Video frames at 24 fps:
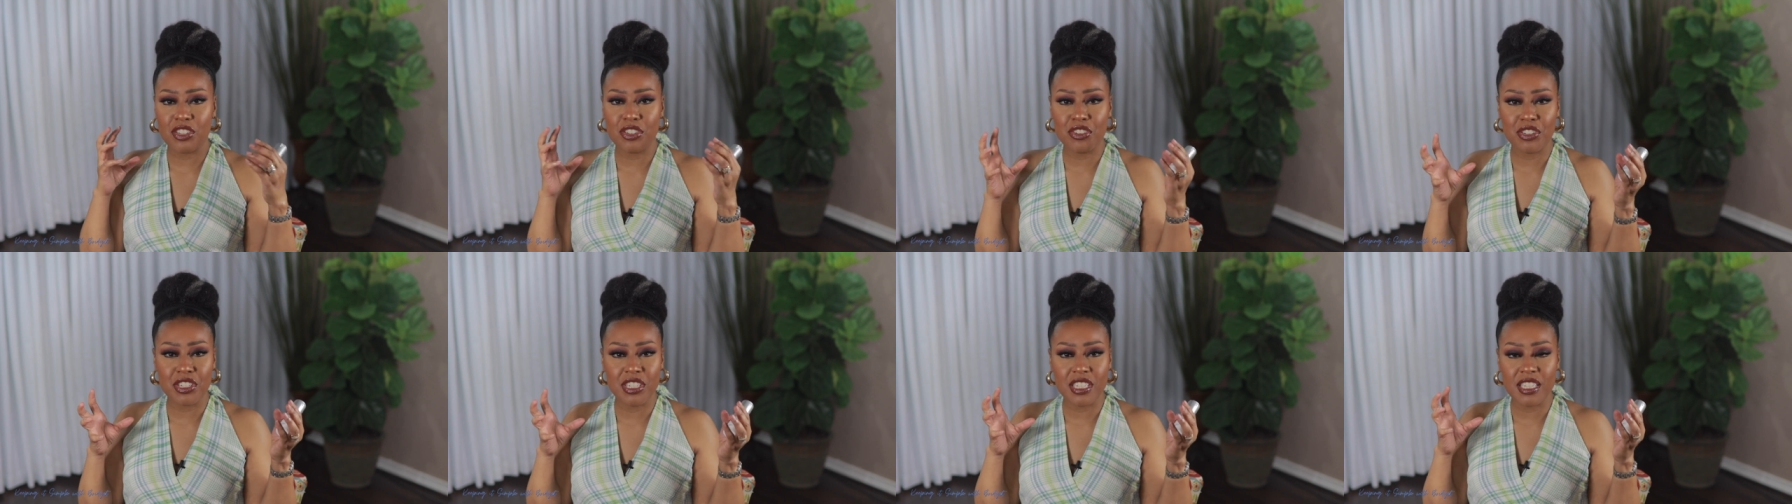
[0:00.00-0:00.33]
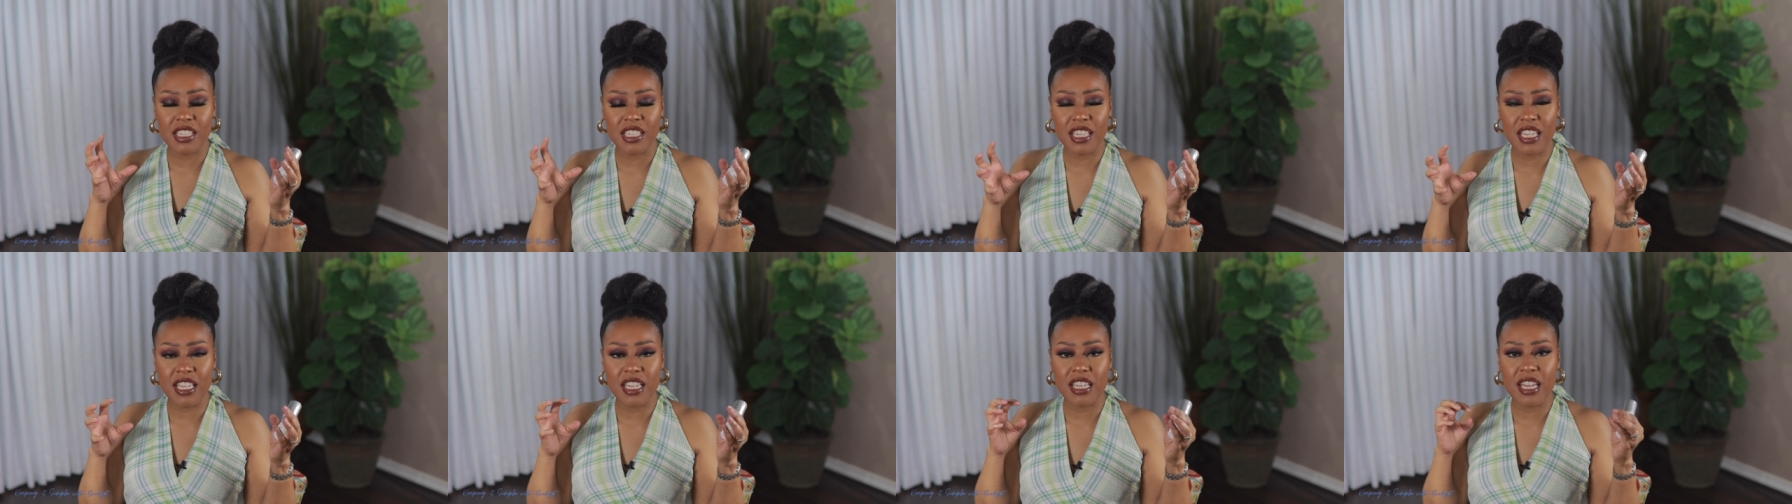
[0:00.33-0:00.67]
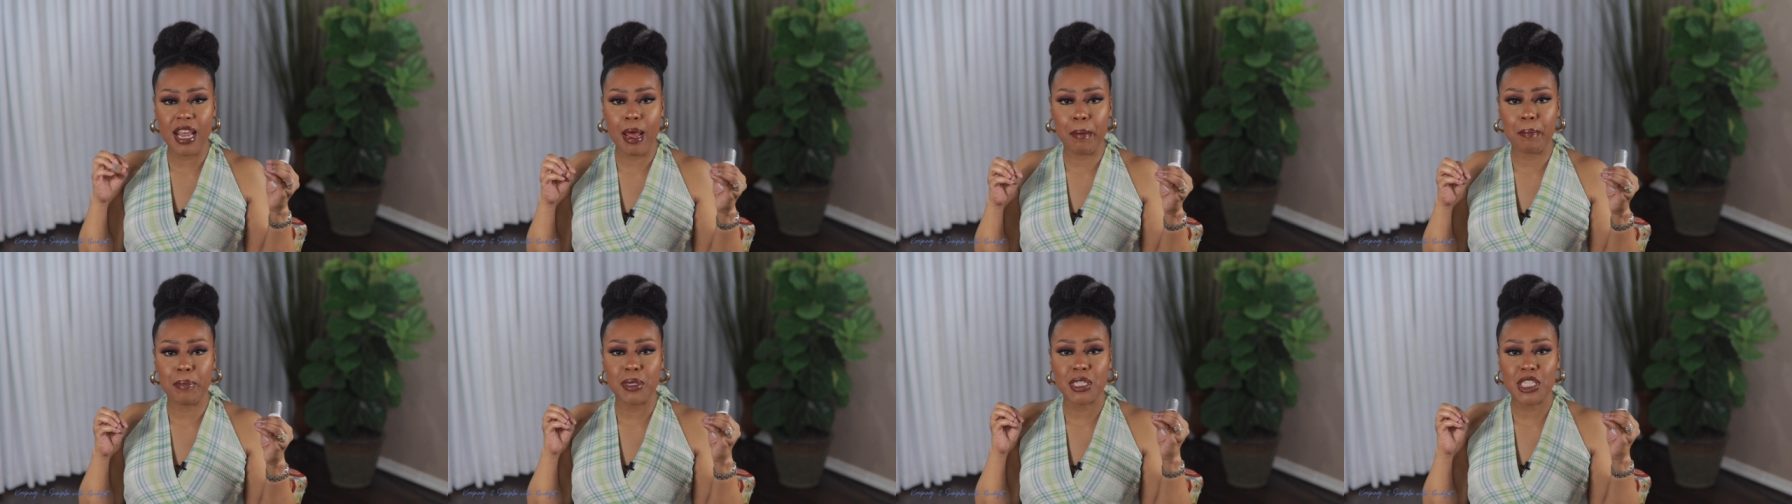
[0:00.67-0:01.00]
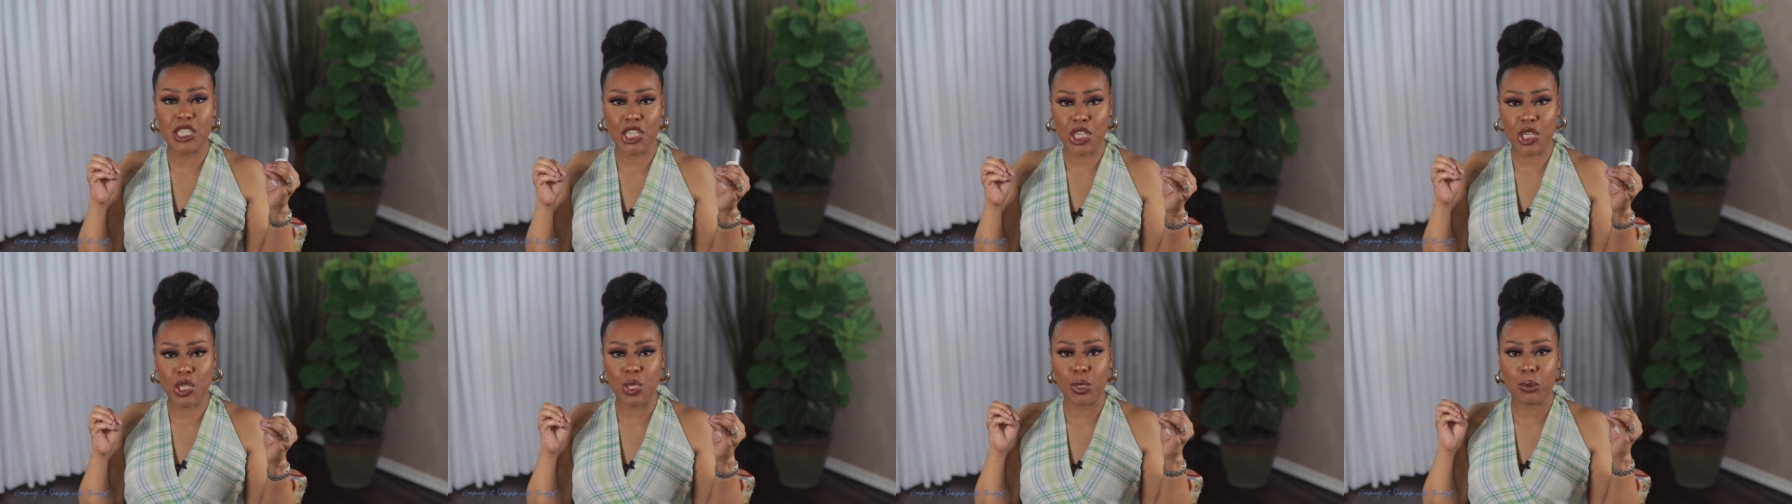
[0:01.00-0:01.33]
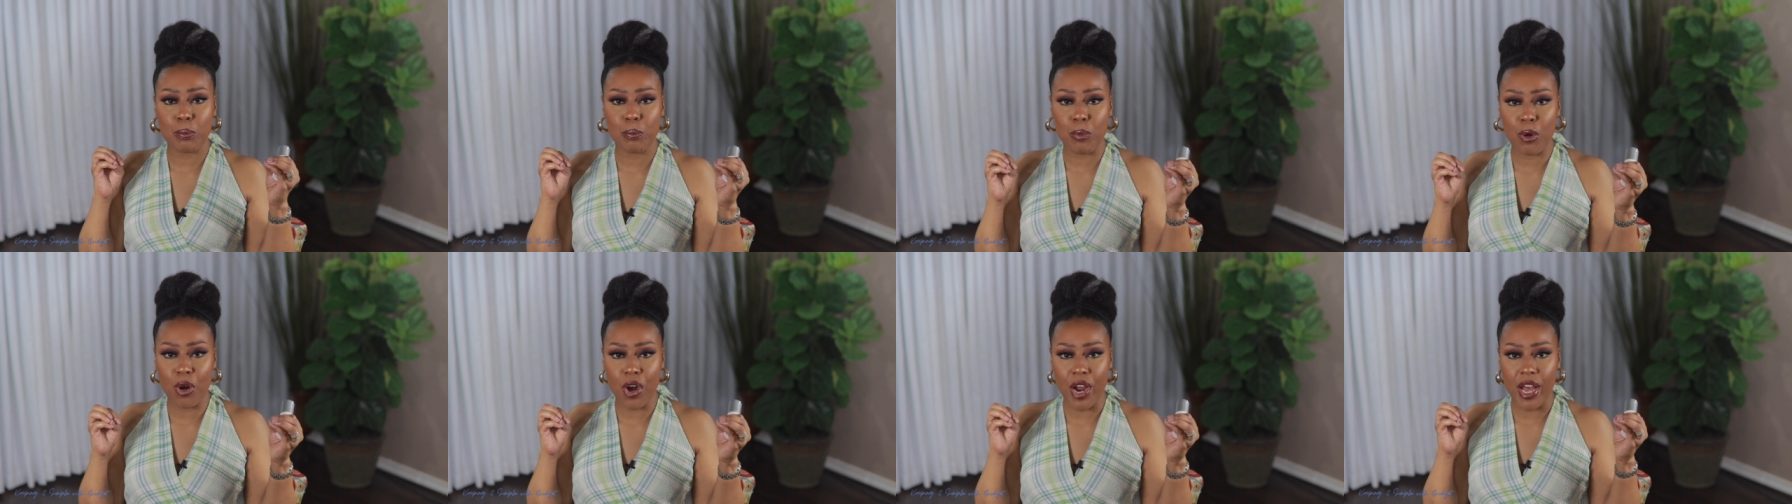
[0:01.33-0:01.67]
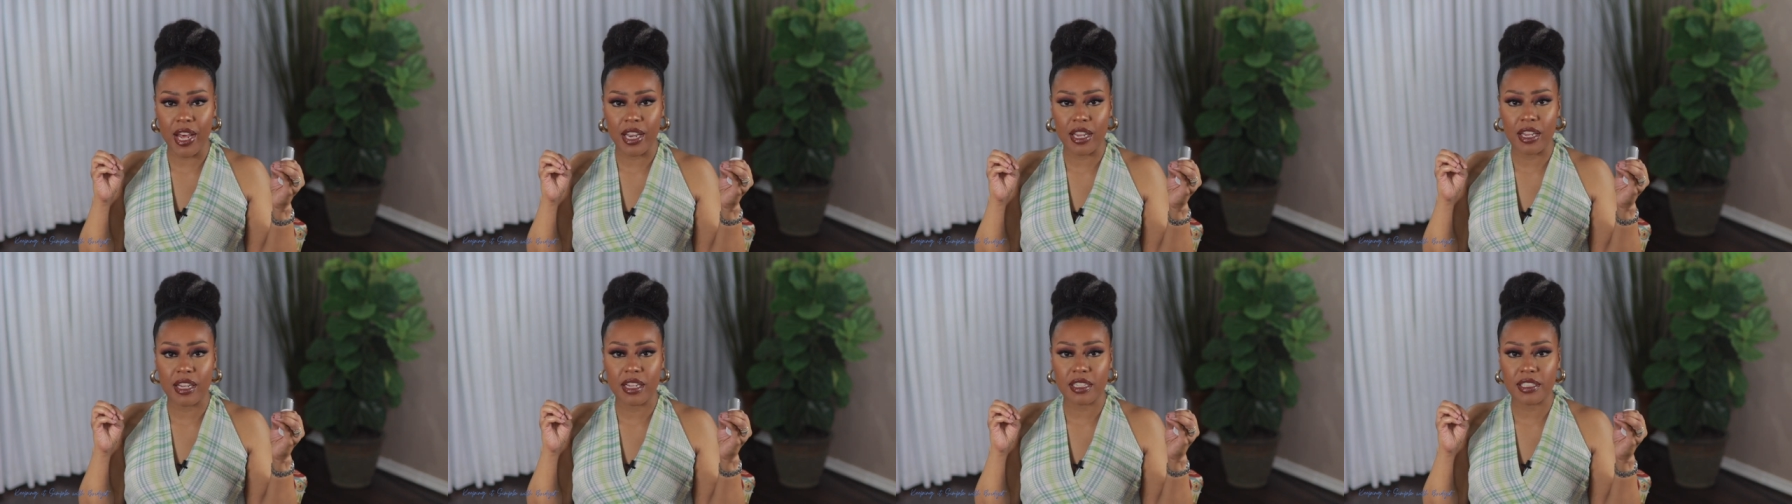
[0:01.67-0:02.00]
you just need that particular
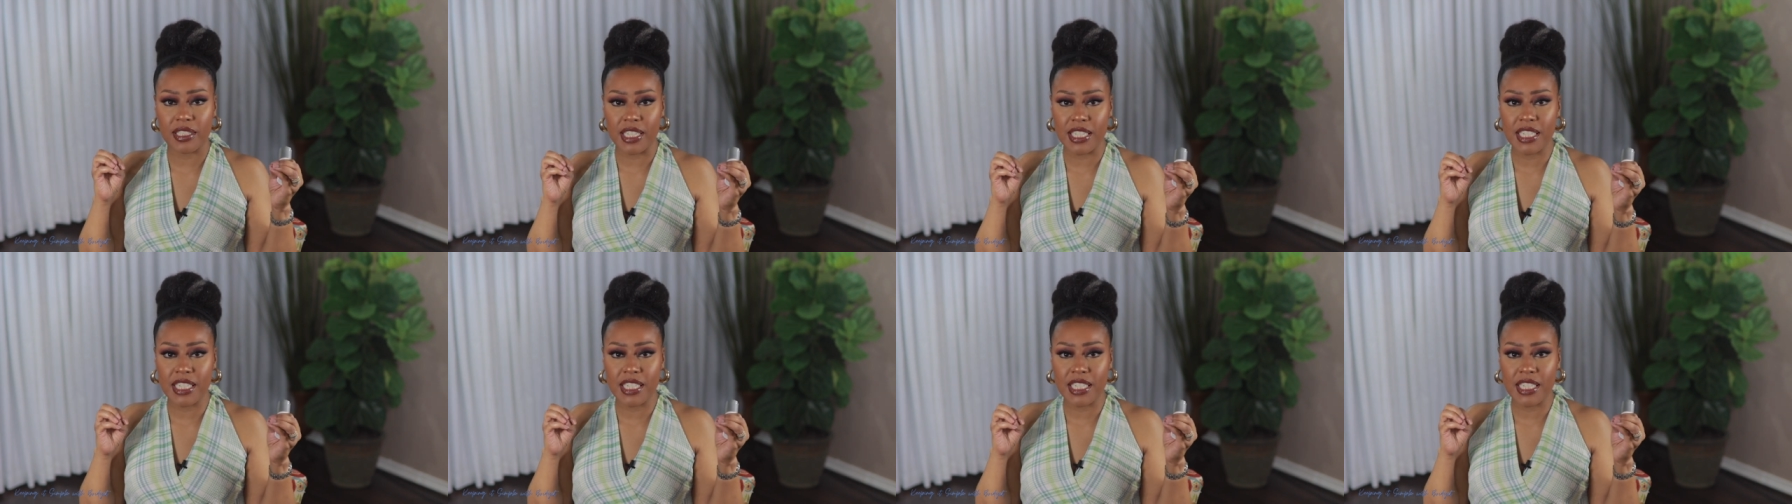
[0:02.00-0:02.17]
product